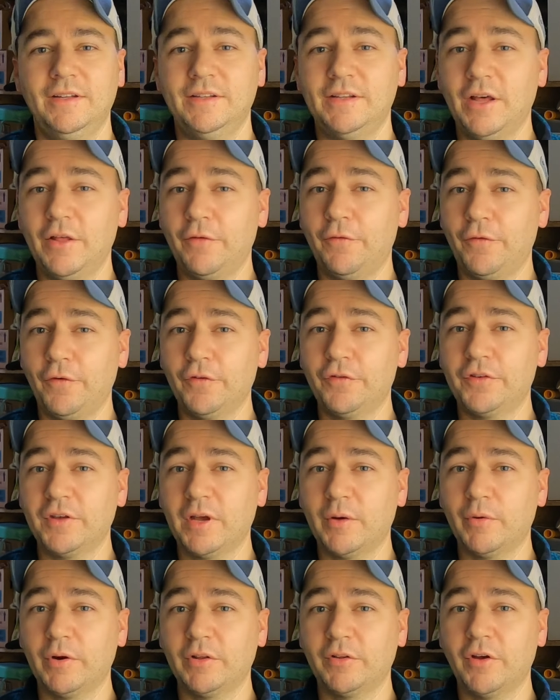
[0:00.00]
Now, the first thing
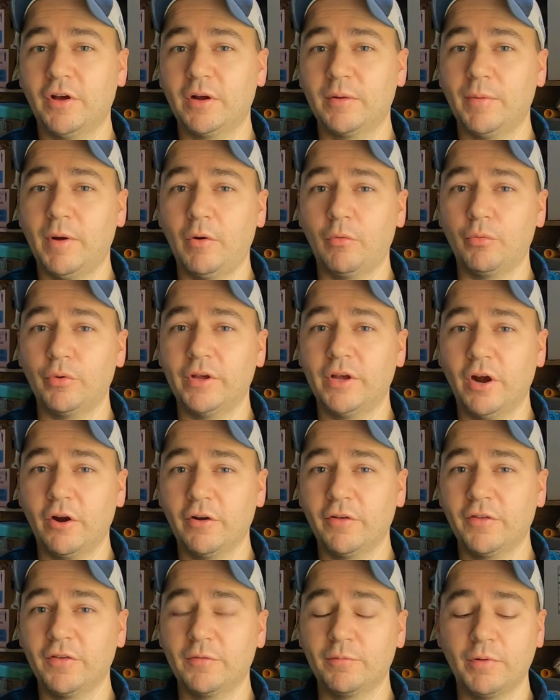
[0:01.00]
I want to talk about
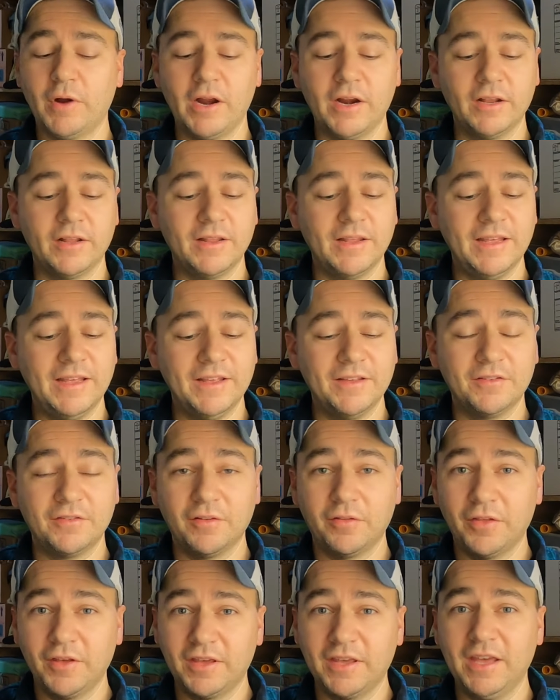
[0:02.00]
regarding this product is
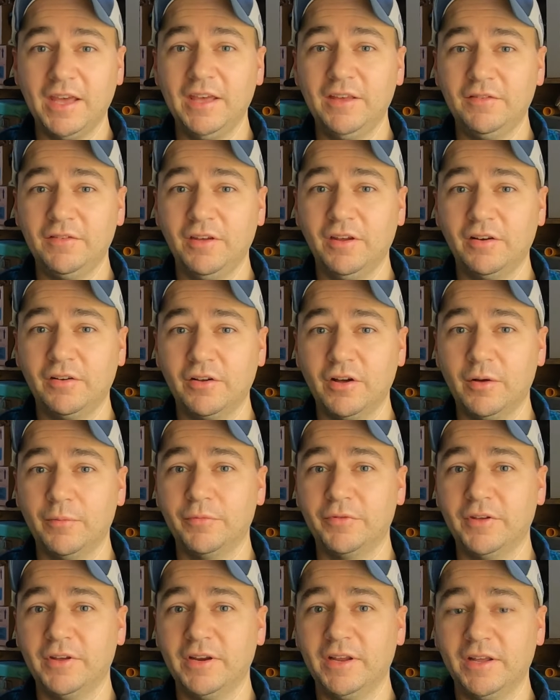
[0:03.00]
the case it comes in